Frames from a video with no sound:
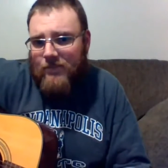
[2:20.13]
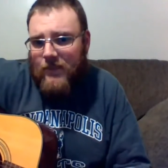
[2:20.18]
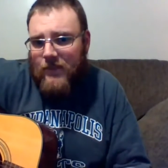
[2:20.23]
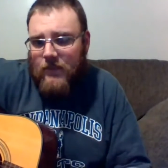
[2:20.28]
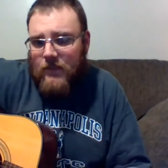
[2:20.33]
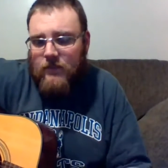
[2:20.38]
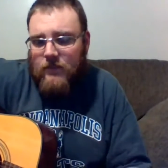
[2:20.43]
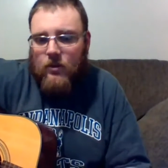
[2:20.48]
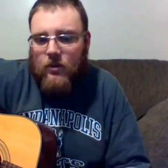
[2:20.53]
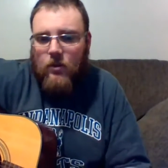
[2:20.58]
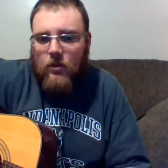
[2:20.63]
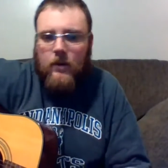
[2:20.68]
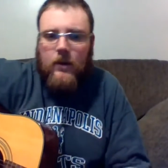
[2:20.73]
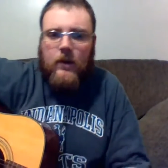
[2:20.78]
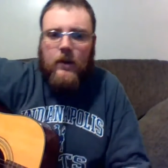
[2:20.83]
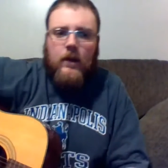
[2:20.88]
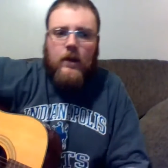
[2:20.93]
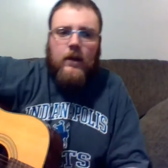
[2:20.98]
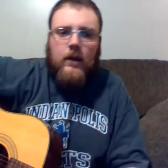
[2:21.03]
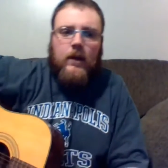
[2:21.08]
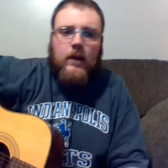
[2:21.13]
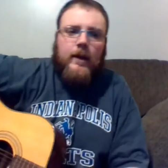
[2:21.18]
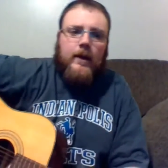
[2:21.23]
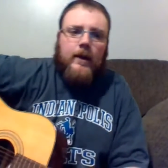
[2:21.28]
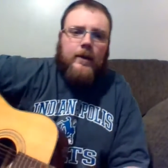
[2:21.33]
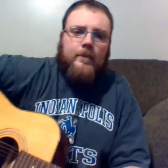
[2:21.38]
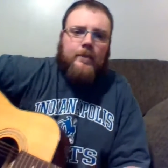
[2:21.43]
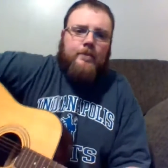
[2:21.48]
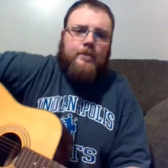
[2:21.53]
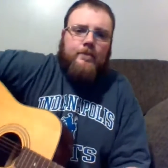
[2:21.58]
And so
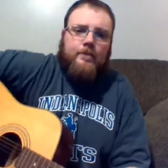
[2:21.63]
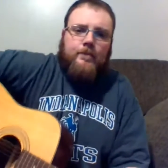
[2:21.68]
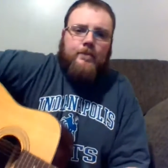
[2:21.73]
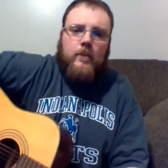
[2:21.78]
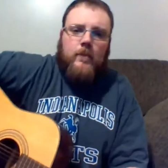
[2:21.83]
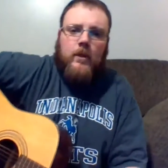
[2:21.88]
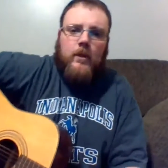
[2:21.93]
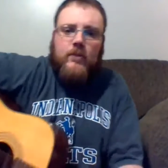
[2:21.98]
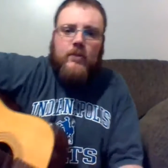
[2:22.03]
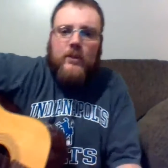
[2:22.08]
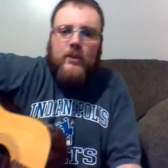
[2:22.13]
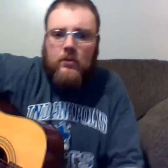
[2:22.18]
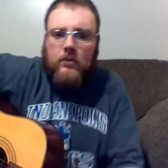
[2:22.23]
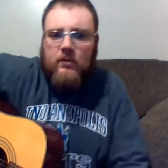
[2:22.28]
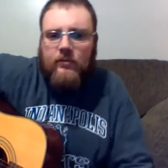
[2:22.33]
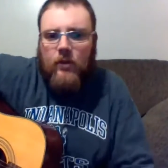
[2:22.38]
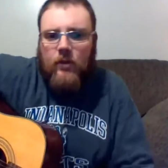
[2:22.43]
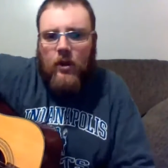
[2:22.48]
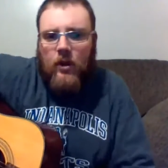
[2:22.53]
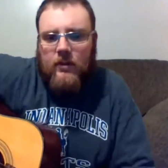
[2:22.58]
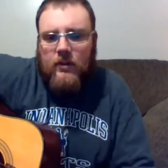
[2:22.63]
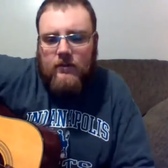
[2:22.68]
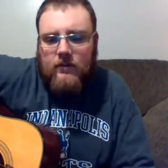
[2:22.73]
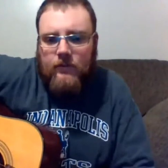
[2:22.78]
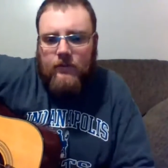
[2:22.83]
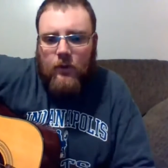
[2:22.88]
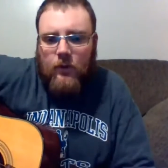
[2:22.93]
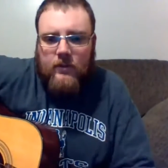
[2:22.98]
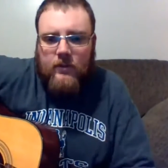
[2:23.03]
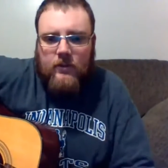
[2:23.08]
that's what we
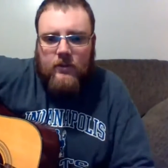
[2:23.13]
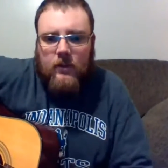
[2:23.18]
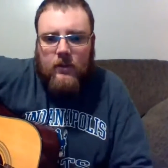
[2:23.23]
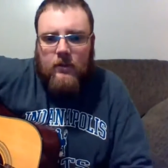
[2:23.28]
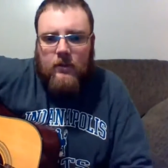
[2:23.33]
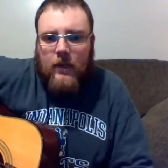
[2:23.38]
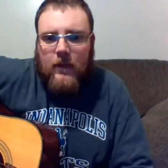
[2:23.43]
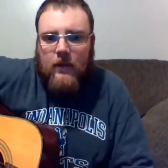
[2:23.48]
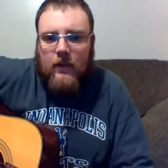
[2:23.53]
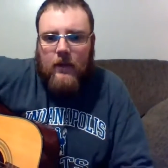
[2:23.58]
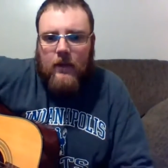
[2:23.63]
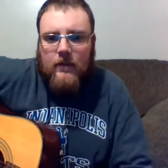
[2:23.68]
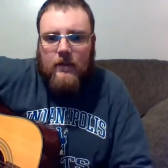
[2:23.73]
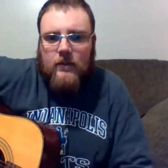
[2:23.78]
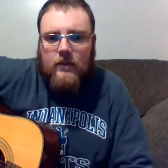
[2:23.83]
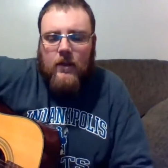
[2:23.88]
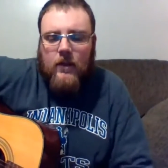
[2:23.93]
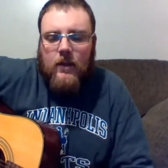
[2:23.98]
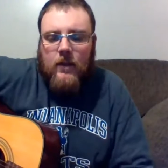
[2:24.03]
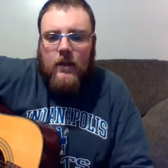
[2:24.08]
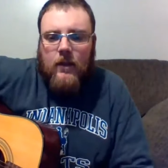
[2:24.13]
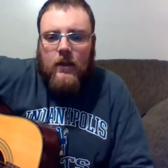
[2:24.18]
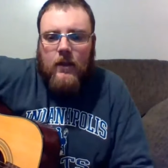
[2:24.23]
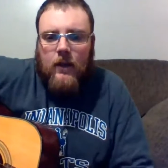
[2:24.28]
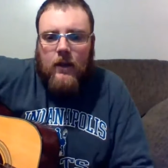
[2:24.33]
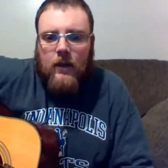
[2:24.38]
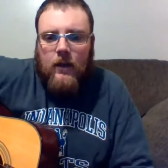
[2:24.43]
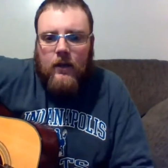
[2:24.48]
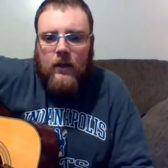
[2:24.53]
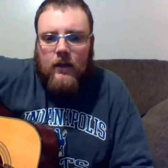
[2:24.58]
focused on in my class.
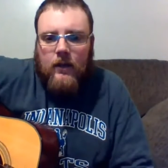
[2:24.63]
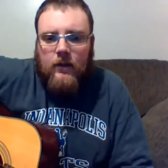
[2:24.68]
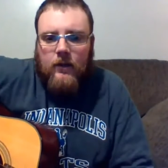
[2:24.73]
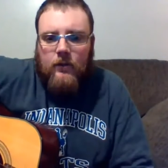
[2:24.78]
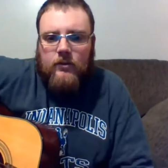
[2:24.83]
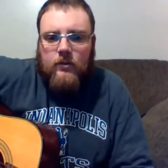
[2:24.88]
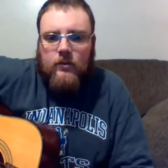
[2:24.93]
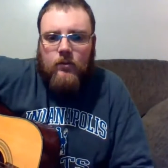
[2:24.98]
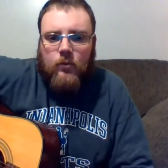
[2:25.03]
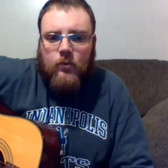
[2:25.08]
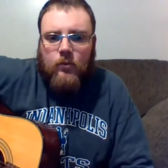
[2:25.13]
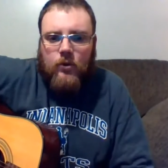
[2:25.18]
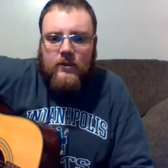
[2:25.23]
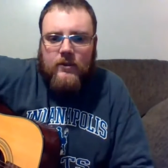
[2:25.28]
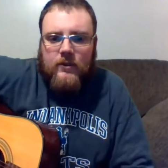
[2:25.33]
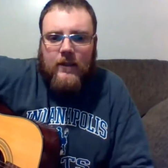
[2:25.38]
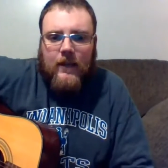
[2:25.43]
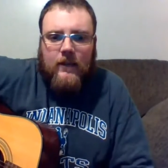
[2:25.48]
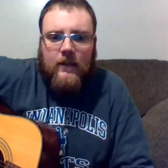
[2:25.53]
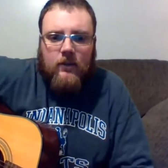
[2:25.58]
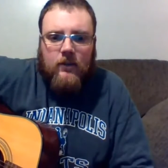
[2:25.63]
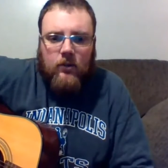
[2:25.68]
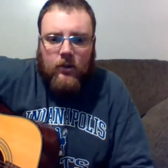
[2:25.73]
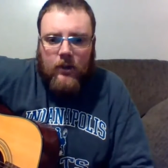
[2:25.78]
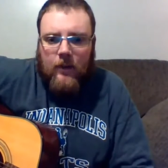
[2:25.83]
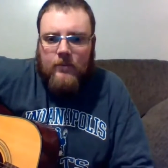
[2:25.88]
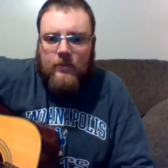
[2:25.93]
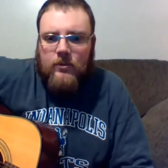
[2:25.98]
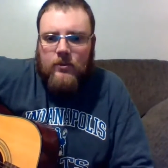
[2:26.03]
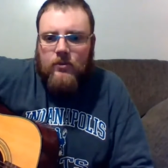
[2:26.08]
There were some words that they had to look
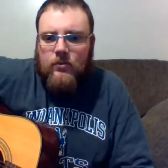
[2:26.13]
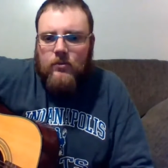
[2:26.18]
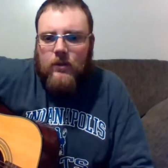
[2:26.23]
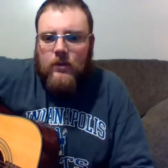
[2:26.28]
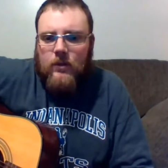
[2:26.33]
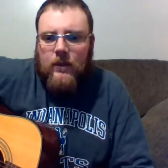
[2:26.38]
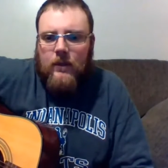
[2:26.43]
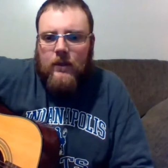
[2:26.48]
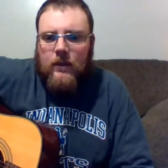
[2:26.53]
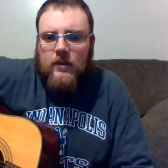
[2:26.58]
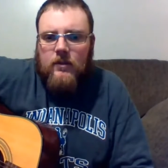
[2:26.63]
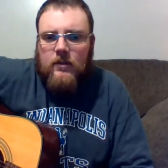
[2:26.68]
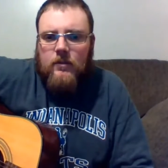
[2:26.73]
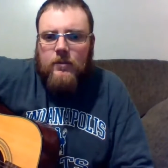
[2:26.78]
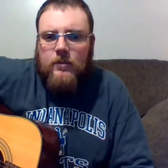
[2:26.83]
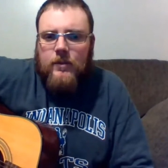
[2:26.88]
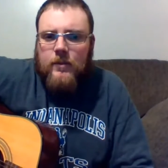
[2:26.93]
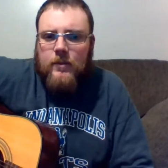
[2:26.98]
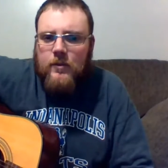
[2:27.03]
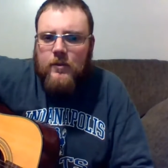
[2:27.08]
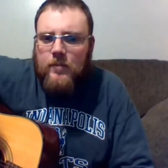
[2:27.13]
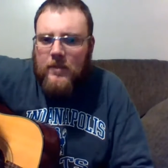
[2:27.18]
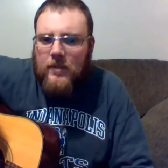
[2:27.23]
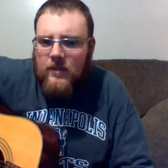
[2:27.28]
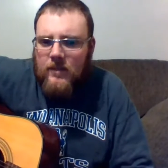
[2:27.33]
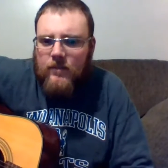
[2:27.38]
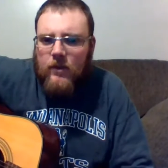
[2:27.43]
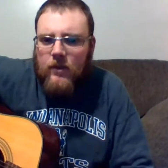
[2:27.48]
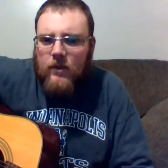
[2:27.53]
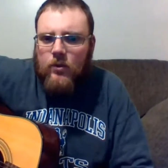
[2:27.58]
up to,
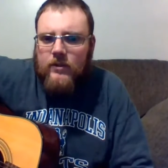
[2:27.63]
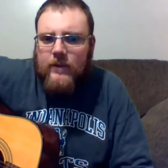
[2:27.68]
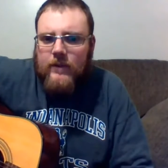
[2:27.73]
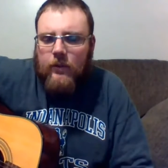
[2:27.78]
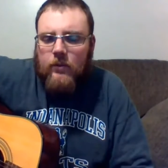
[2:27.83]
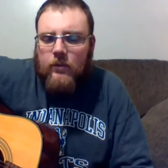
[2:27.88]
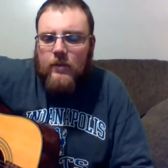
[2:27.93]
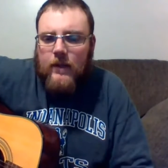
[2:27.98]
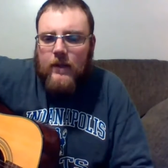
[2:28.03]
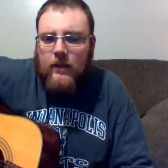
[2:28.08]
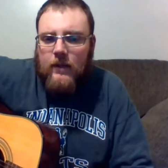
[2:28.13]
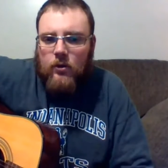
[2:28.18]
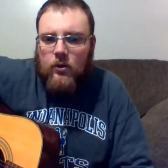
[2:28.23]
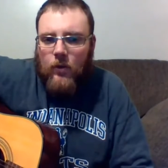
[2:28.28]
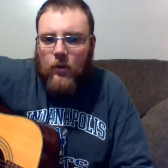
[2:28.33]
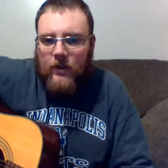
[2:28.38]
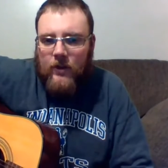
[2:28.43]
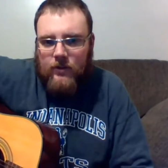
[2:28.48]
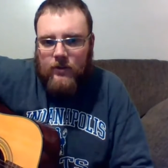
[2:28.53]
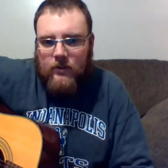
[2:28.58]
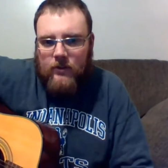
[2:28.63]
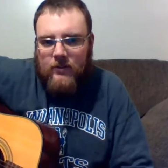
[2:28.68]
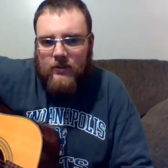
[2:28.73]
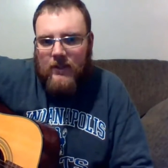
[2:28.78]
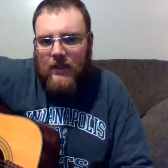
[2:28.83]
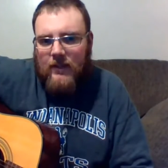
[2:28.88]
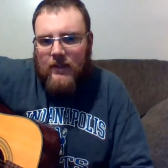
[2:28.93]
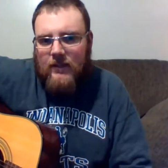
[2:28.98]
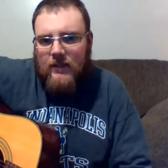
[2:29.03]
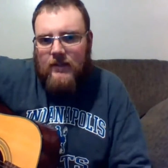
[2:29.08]
specific words that would be in questions,
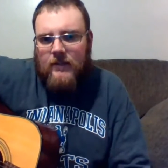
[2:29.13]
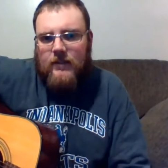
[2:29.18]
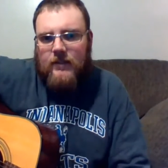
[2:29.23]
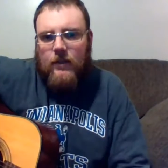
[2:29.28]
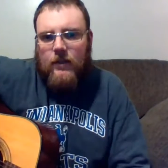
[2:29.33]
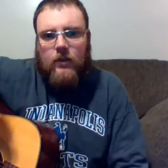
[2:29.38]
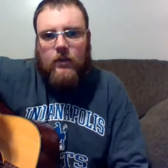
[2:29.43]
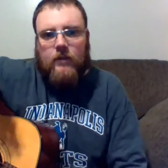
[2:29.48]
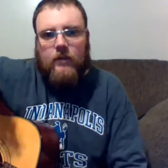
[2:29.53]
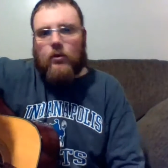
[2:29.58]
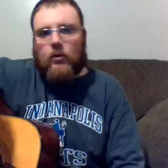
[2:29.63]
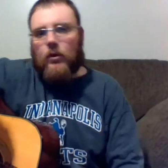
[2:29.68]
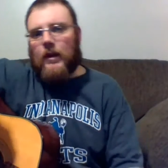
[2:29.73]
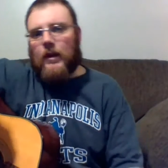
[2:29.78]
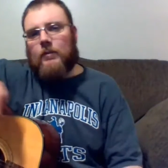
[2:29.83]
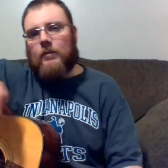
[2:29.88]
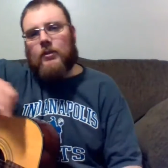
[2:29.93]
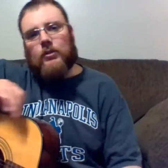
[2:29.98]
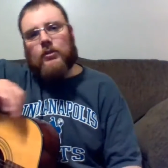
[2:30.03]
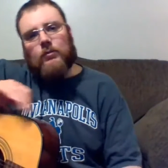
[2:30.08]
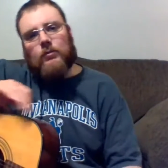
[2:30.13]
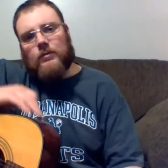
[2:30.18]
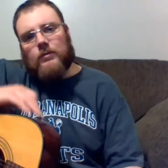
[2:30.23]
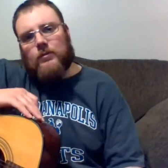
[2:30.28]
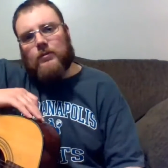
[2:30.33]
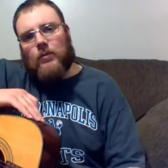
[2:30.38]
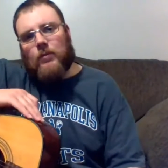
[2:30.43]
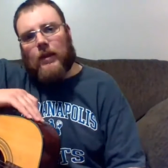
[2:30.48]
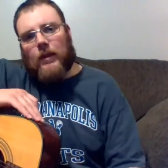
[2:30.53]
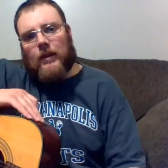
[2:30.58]
not necessarily a vocab that you would
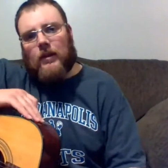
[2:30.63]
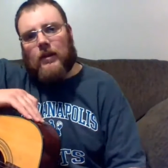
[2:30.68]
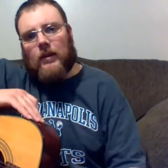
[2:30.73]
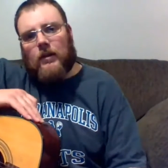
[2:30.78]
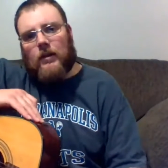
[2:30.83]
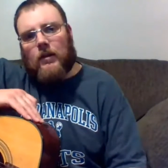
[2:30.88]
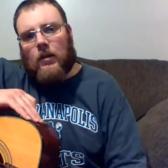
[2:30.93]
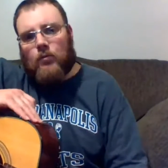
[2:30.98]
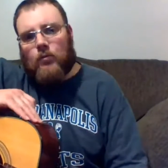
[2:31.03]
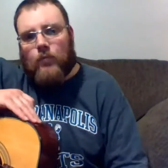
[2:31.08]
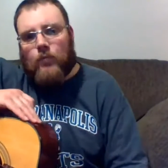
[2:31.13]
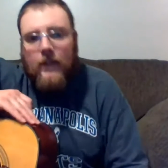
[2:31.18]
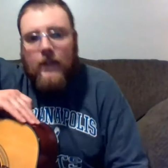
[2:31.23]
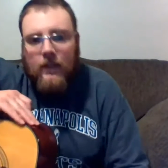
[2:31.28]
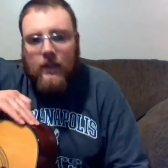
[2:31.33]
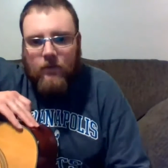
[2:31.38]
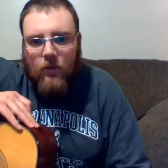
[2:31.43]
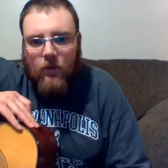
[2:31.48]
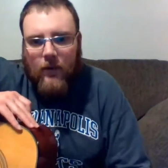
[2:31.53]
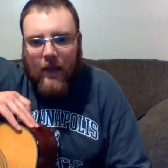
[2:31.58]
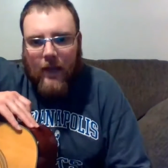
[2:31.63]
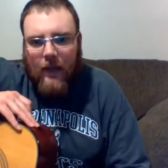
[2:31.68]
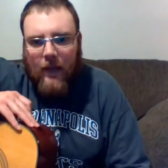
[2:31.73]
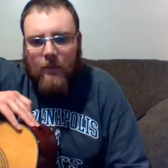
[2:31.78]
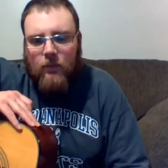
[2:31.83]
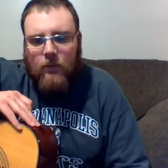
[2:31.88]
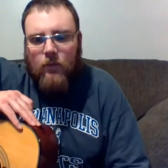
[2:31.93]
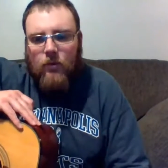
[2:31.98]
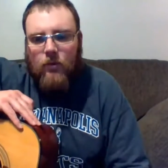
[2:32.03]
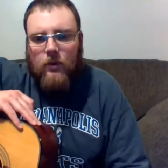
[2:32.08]
do like a reading vocab
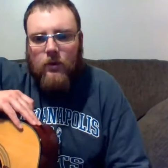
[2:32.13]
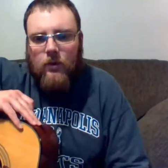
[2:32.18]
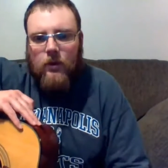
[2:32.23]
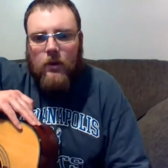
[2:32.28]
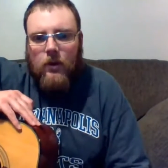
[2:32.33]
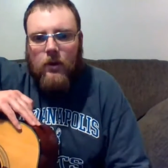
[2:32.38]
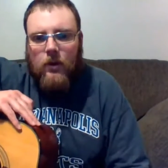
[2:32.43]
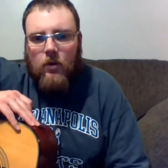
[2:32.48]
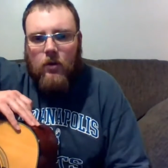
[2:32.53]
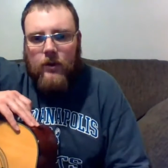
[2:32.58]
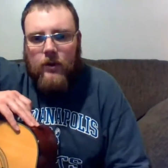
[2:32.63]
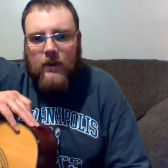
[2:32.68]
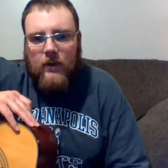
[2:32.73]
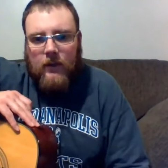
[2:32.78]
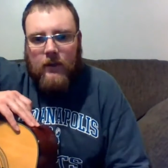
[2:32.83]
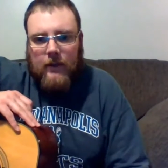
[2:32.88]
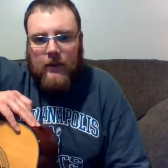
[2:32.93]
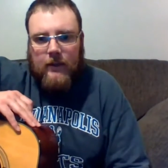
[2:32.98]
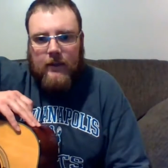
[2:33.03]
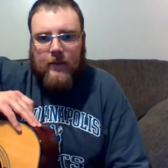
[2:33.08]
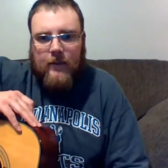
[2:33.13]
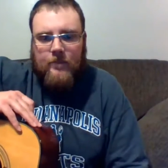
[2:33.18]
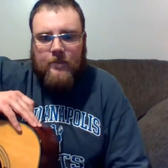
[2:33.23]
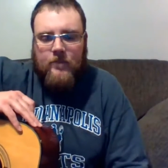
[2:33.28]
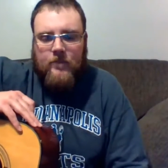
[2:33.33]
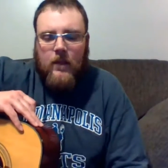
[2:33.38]
or anything like that.